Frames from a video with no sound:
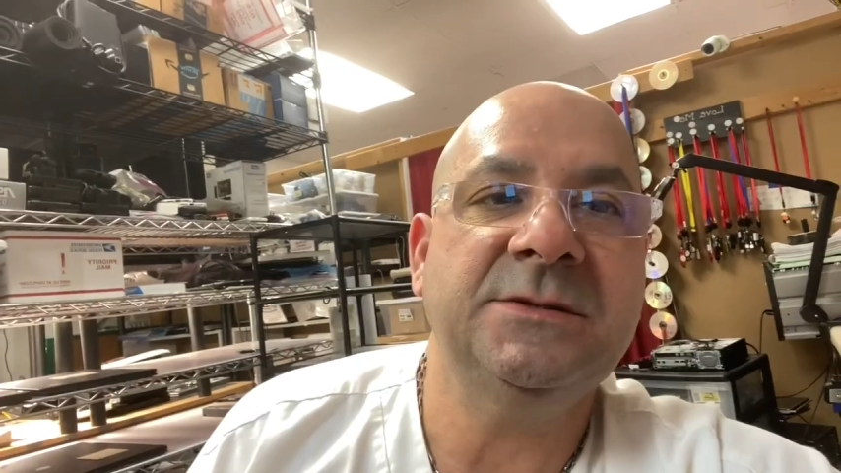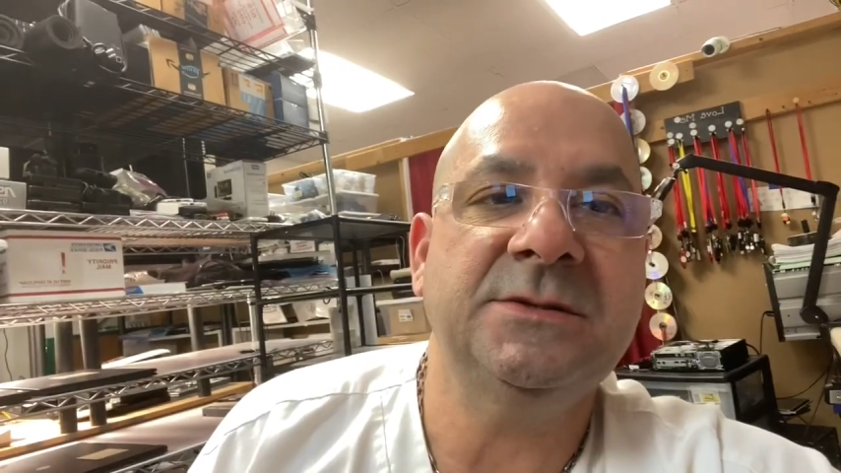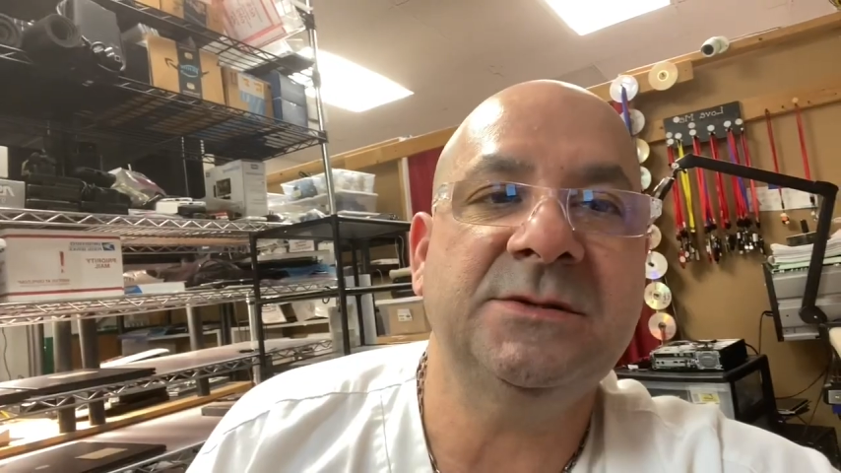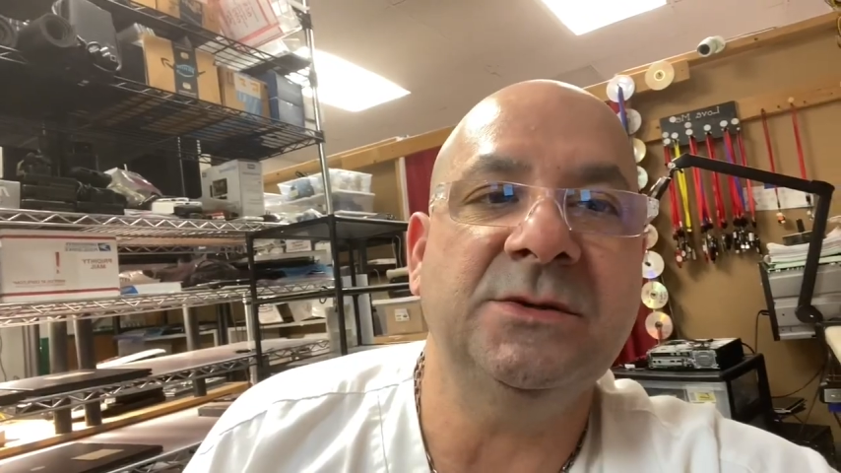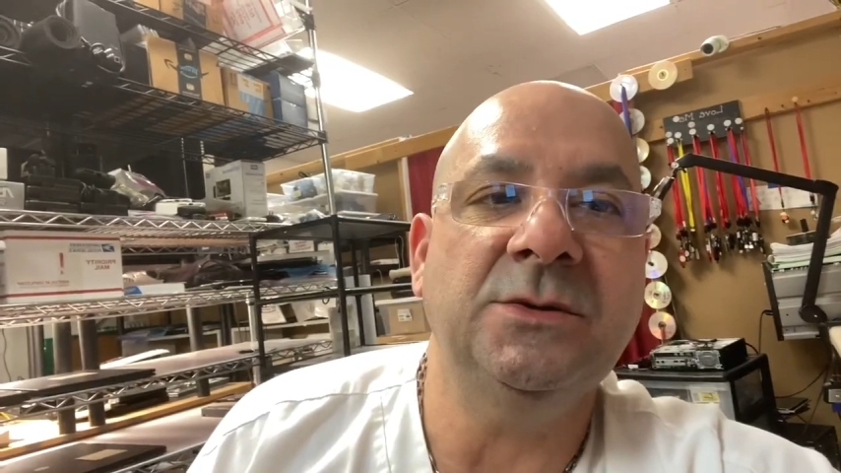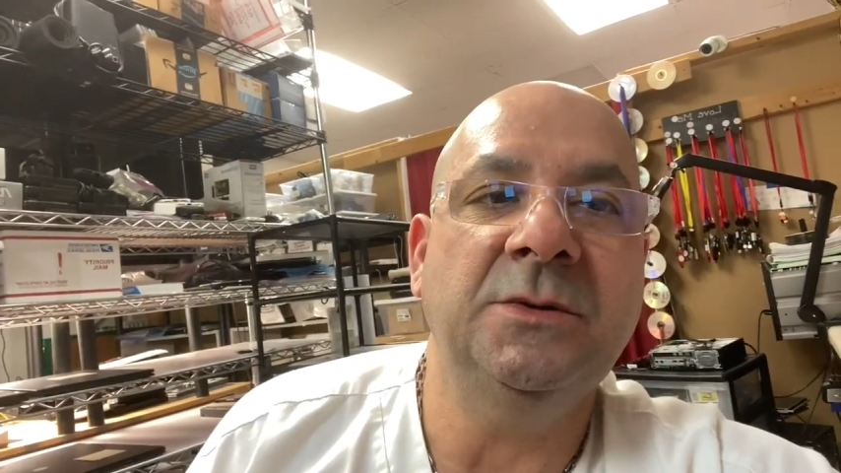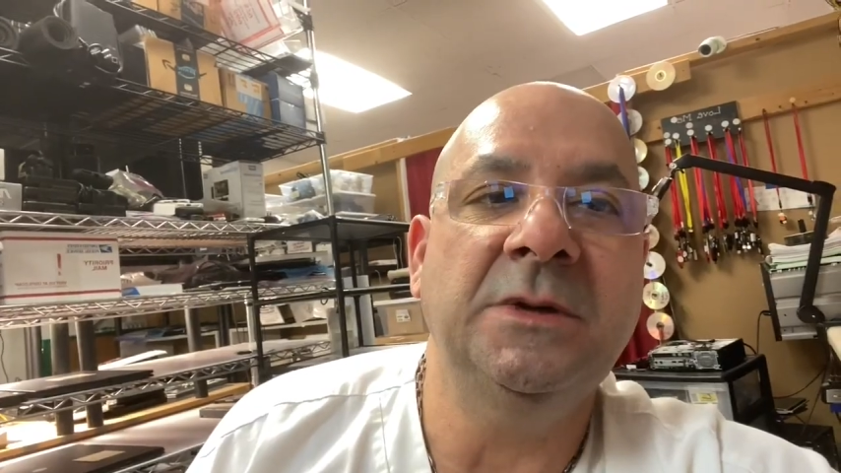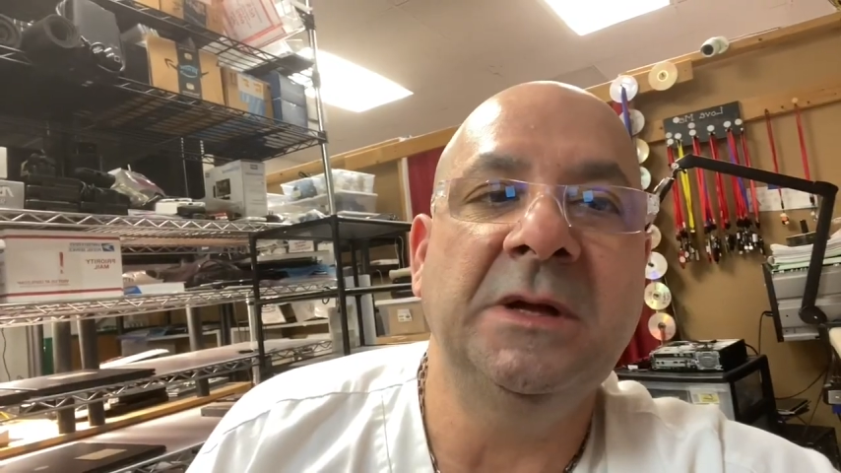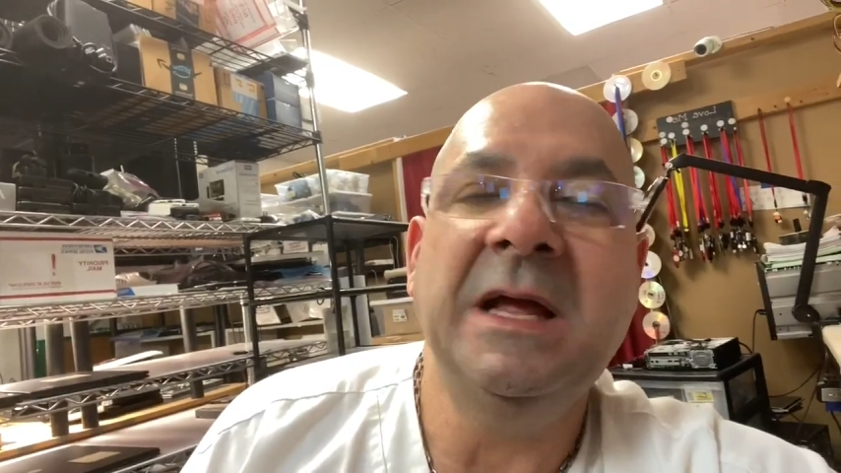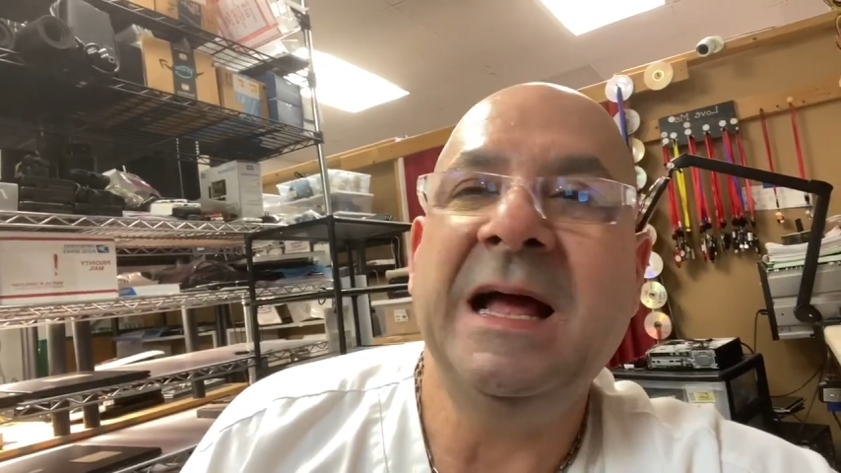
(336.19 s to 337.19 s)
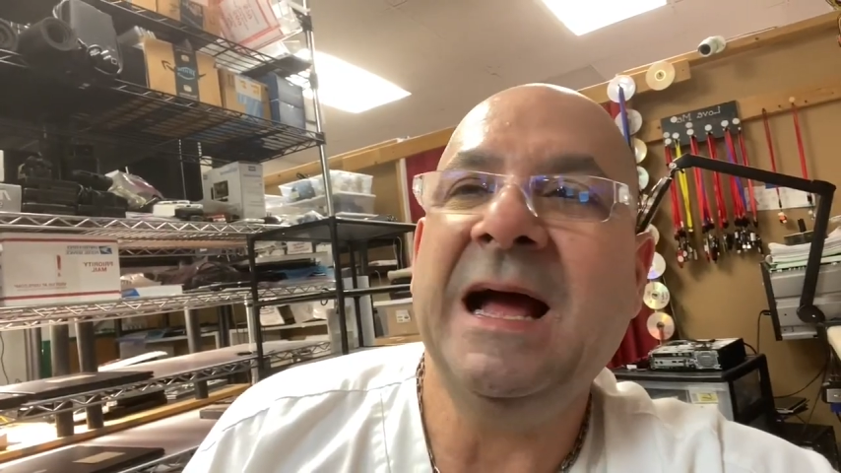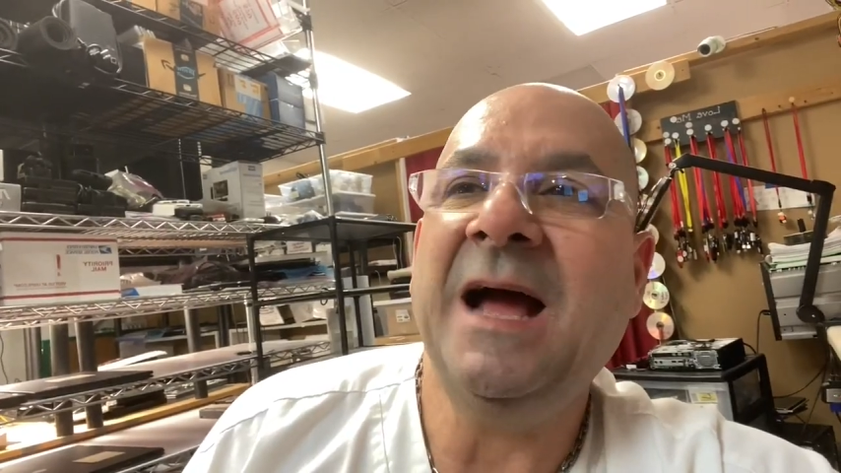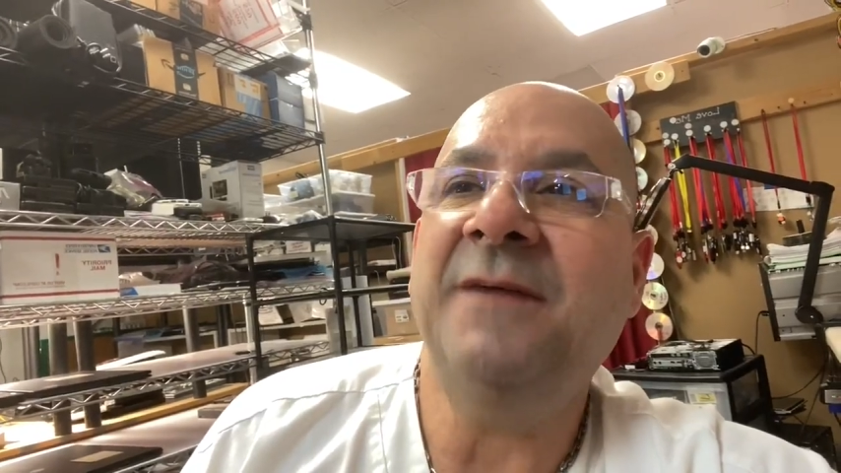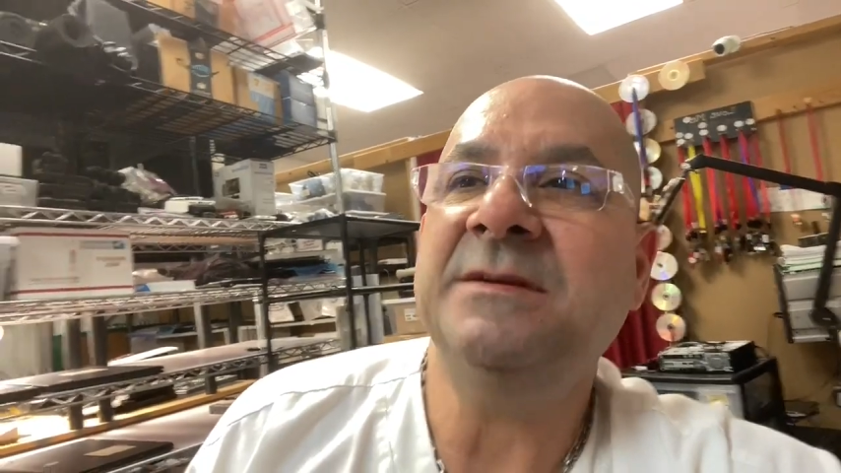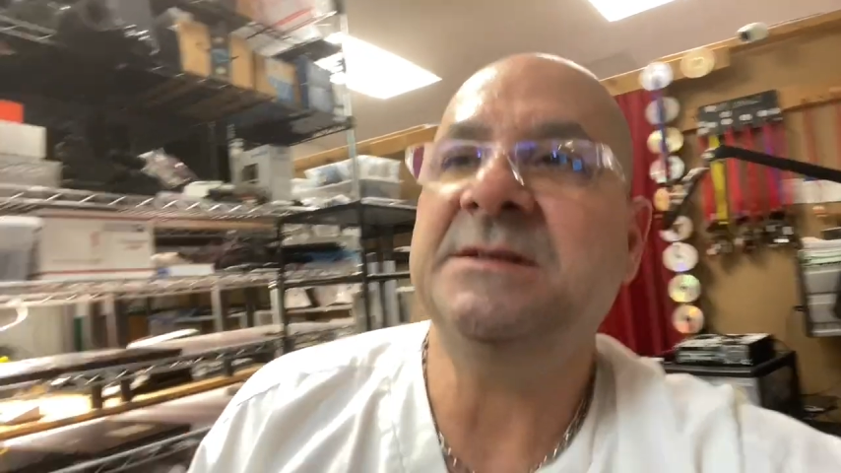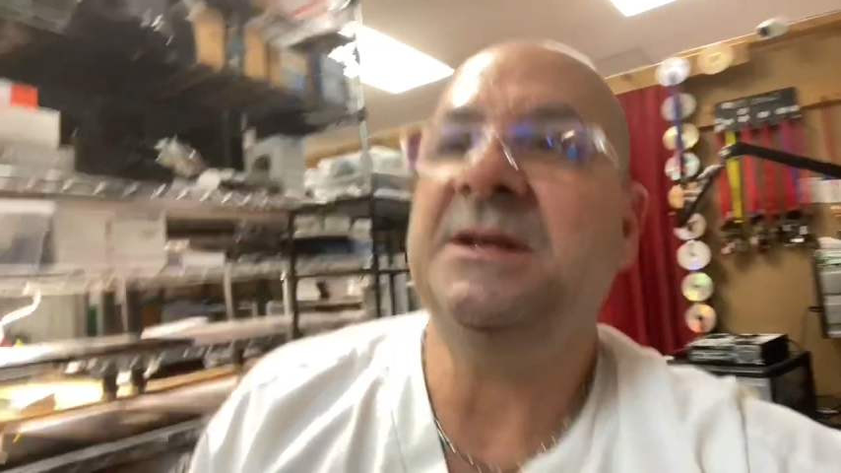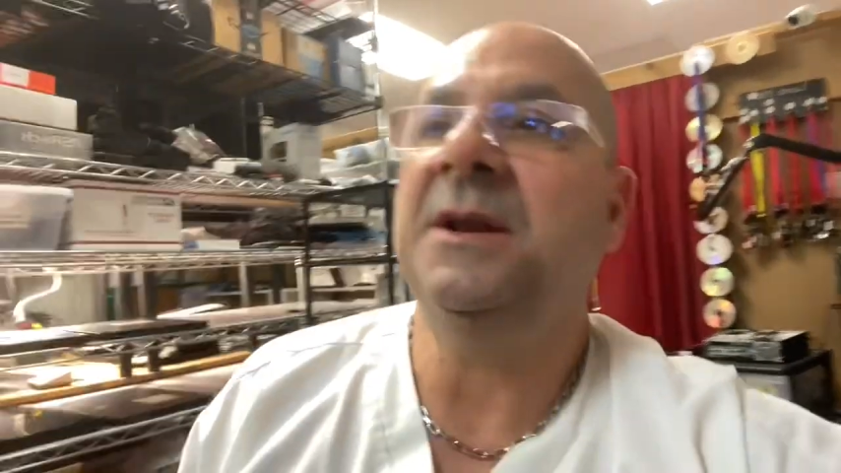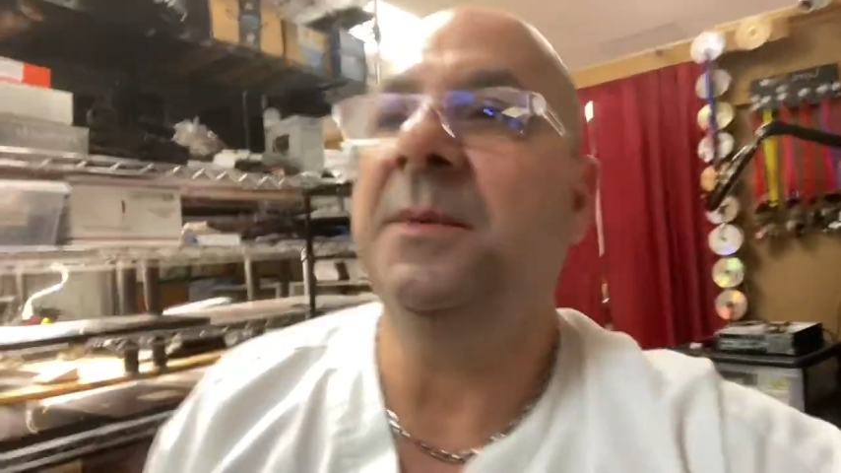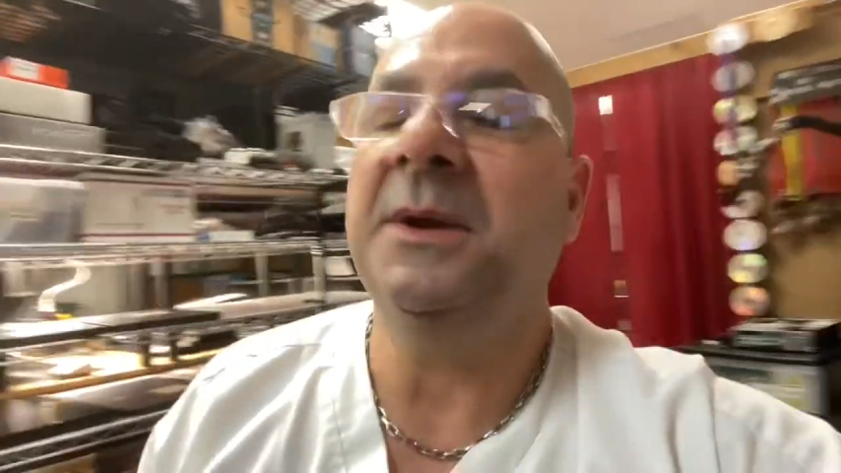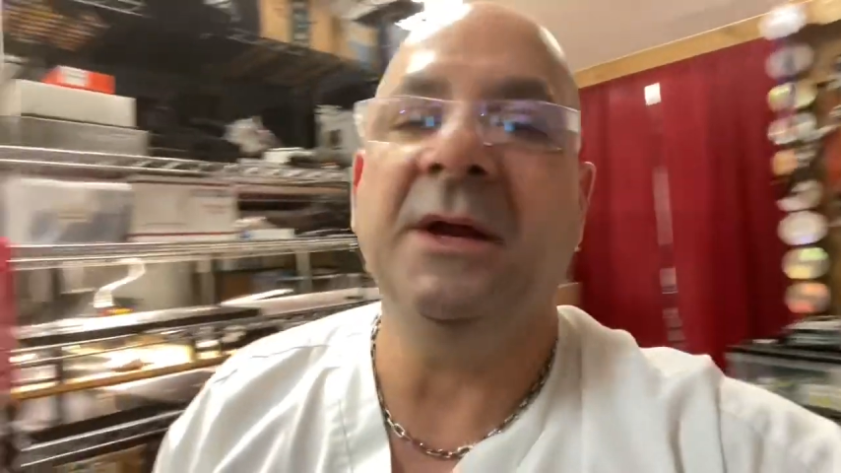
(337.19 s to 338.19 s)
So I haven't seen anybody